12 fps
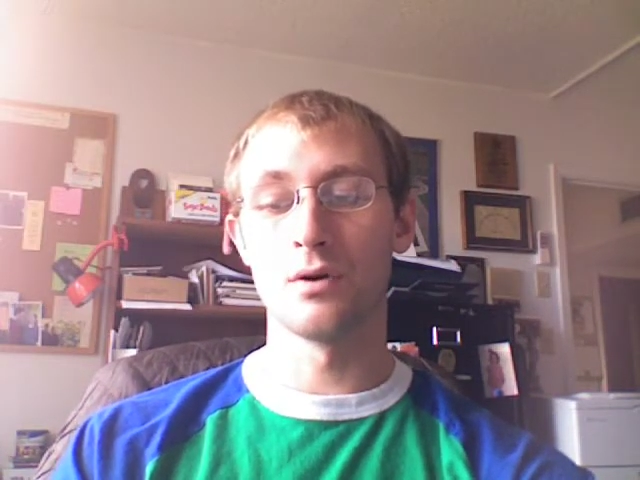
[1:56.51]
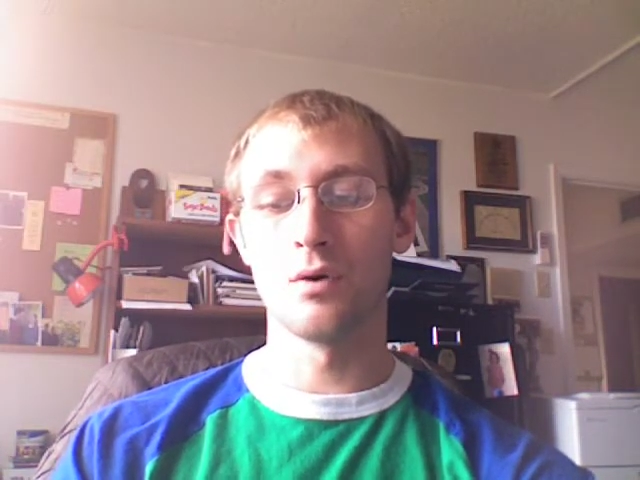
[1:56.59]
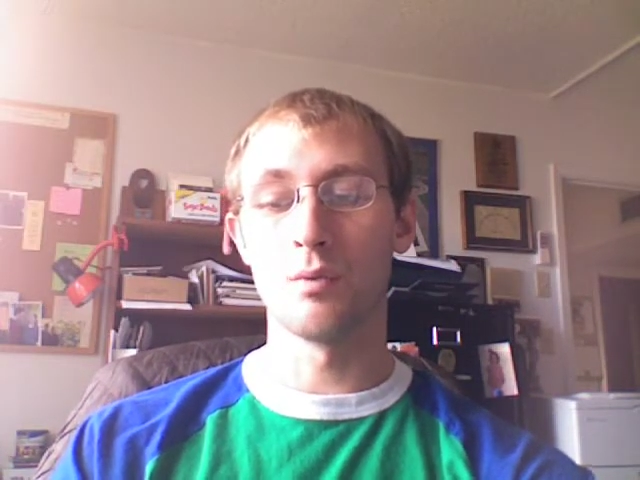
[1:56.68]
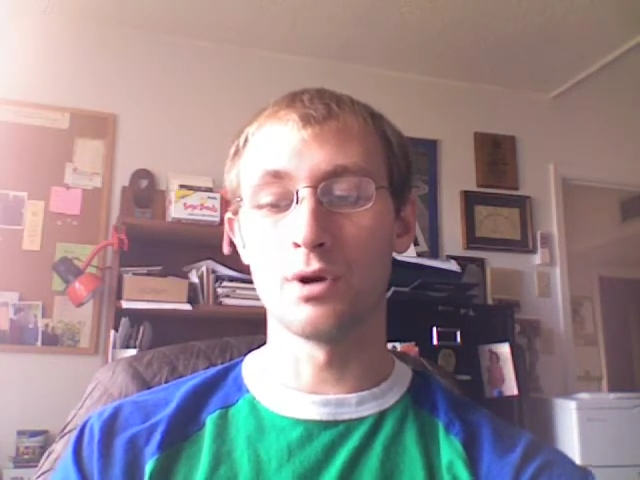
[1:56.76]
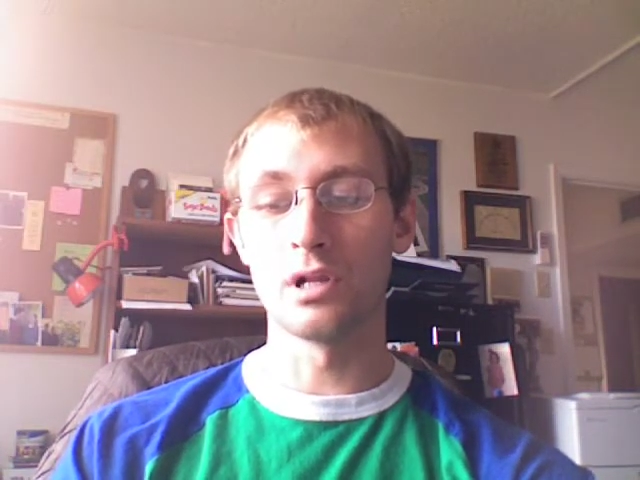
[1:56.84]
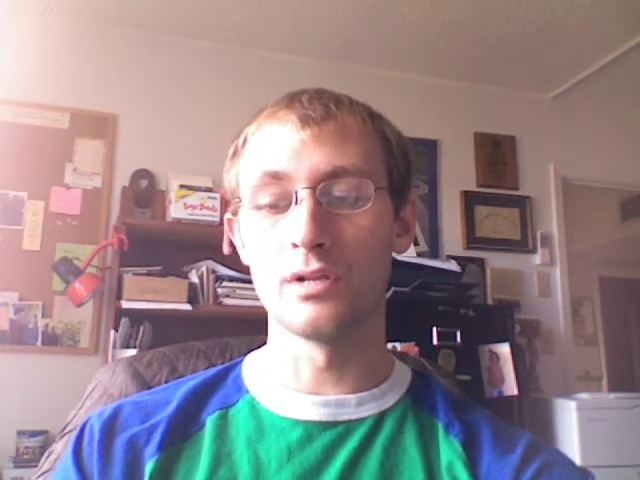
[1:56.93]

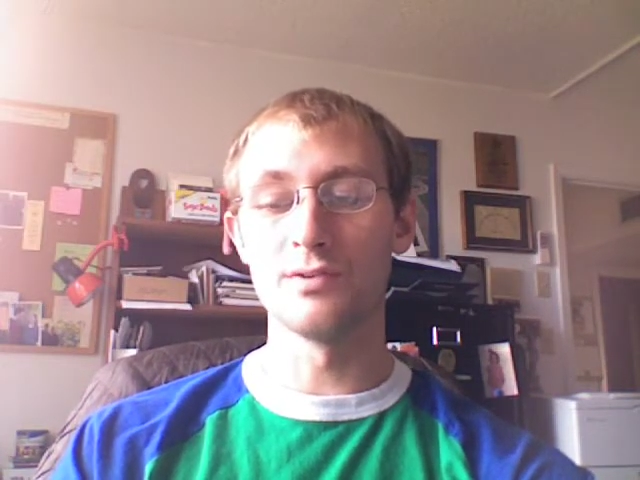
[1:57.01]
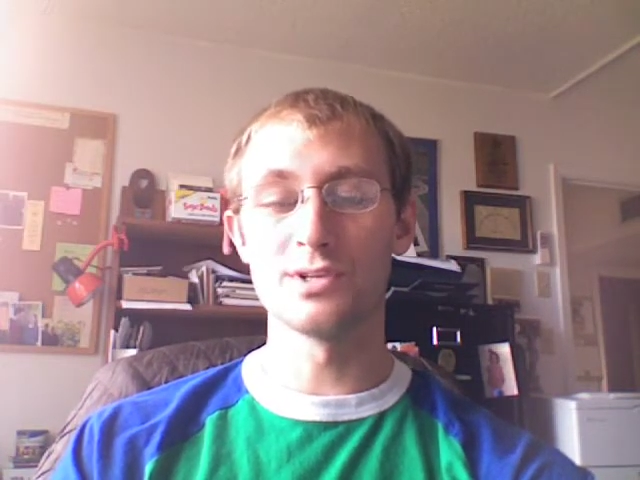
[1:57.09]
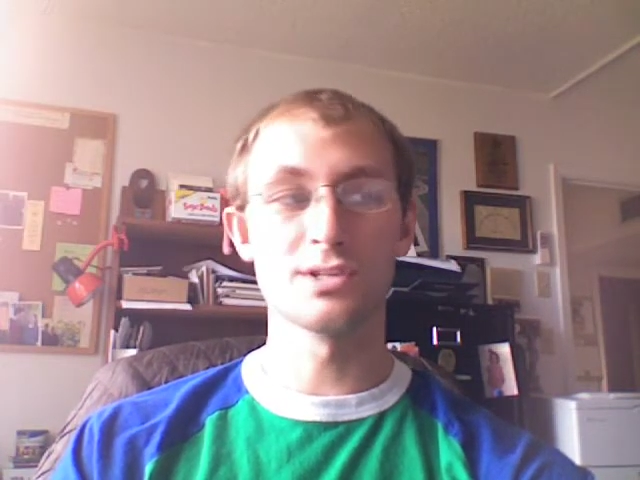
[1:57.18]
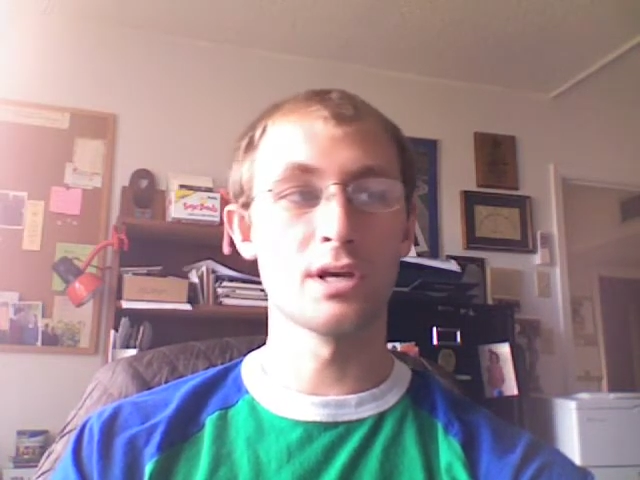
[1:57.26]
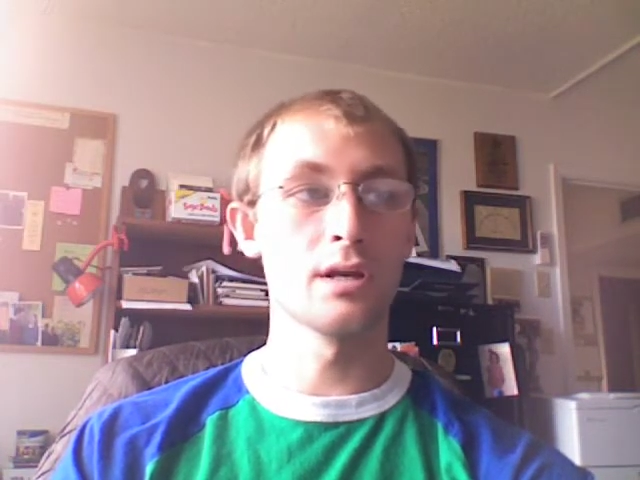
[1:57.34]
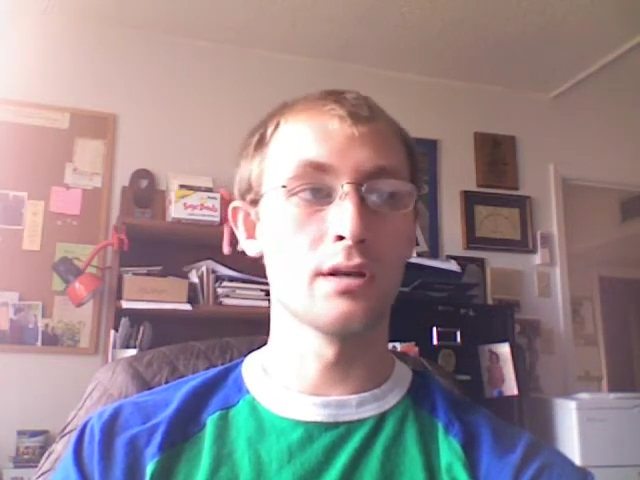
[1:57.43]
when all of a
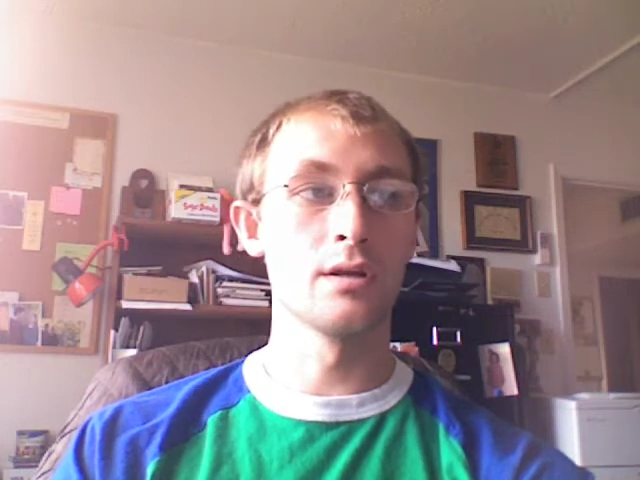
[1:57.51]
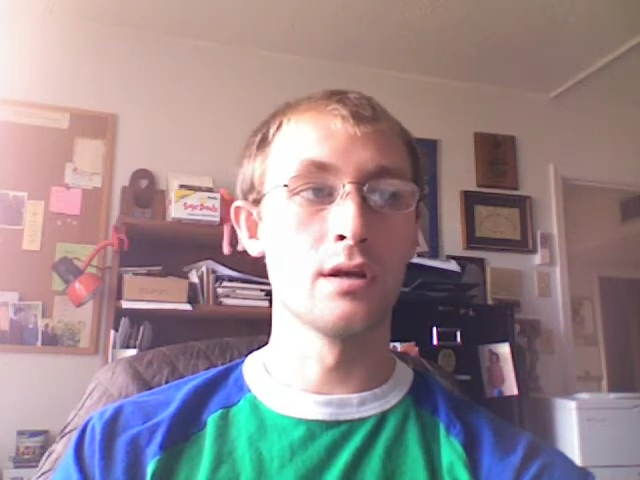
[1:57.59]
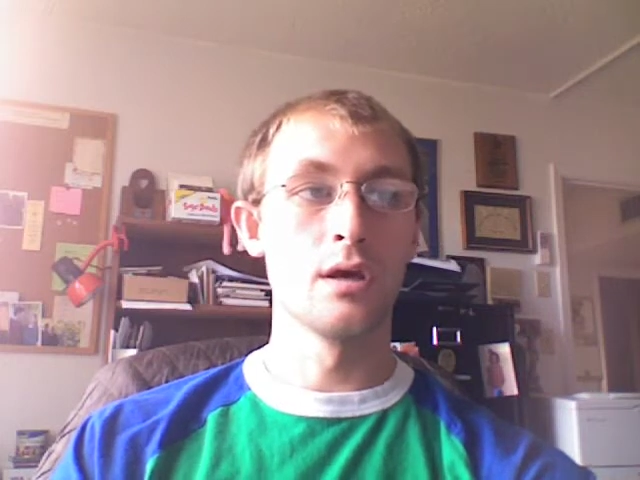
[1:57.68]
sudden